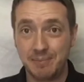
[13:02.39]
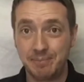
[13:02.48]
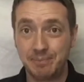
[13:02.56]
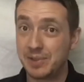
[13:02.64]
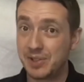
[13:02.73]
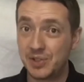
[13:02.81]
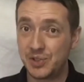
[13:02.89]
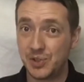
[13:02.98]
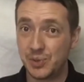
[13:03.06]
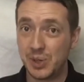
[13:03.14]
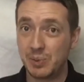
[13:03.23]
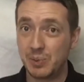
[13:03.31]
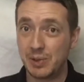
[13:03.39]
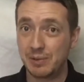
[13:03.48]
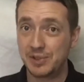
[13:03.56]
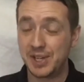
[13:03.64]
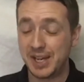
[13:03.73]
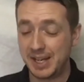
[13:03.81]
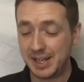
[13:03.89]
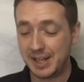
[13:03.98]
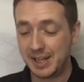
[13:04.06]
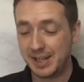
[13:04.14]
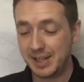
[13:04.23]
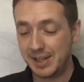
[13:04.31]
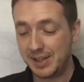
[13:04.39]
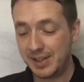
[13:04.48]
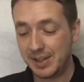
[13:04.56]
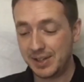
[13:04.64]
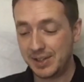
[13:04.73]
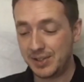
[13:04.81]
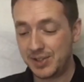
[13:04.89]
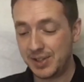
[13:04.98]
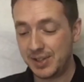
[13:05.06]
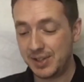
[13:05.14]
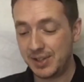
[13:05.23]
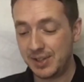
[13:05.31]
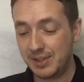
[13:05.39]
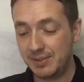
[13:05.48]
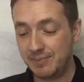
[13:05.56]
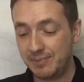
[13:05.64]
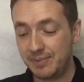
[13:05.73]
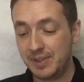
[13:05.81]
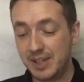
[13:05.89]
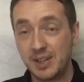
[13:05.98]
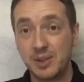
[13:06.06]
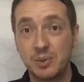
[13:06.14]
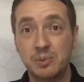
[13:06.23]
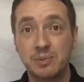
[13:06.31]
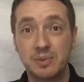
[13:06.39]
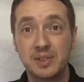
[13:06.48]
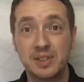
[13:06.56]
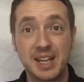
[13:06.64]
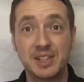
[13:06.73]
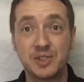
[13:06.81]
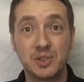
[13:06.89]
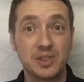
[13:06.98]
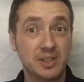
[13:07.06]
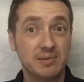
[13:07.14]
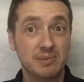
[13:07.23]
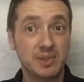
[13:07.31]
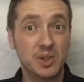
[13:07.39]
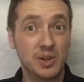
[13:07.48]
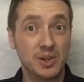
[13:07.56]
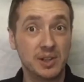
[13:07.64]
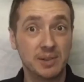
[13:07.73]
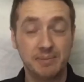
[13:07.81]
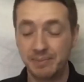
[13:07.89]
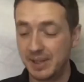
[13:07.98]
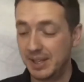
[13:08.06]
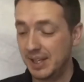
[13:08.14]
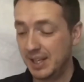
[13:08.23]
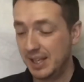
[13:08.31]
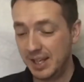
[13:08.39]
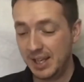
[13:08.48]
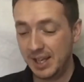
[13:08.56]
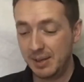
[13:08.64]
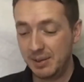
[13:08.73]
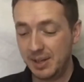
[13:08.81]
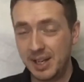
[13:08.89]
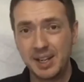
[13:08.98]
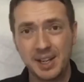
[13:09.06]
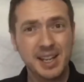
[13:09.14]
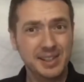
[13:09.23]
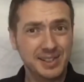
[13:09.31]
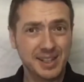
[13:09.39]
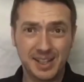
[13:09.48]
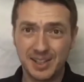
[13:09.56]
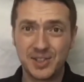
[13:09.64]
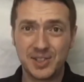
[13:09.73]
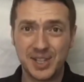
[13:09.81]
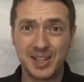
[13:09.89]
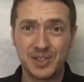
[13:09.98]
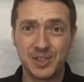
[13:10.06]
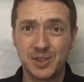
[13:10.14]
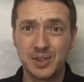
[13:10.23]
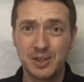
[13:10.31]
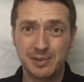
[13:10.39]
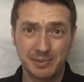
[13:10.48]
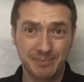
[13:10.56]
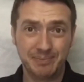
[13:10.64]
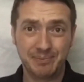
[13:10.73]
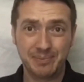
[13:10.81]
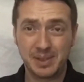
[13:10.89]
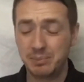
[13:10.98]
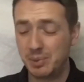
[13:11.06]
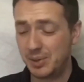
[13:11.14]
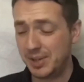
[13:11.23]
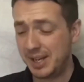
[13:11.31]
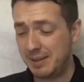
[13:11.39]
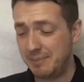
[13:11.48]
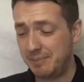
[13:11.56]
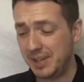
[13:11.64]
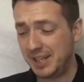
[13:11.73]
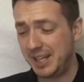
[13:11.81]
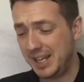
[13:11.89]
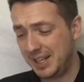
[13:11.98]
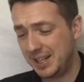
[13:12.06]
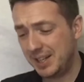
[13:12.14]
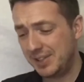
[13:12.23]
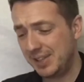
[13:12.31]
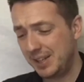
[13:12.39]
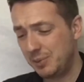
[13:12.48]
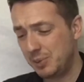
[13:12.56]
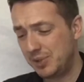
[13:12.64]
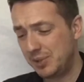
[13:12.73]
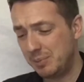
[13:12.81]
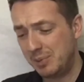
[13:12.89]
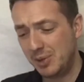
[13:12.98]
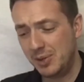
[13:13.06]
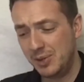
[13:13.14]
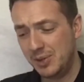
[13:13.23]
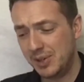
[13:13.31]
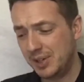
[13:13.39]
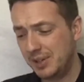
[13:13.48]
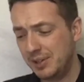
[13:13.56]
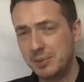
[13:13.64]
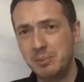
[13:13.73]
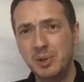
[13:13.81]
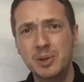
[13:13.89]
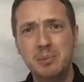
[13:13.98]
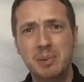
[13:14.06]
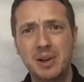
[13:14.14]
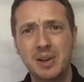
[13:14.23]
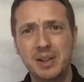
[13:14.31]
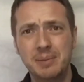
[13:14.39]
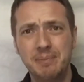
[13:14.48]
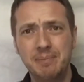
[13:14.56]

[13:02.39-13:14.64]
this is the only one I've seen that is the, you know, desert colour, and I think it sets it off. But again, I think with the blued barrel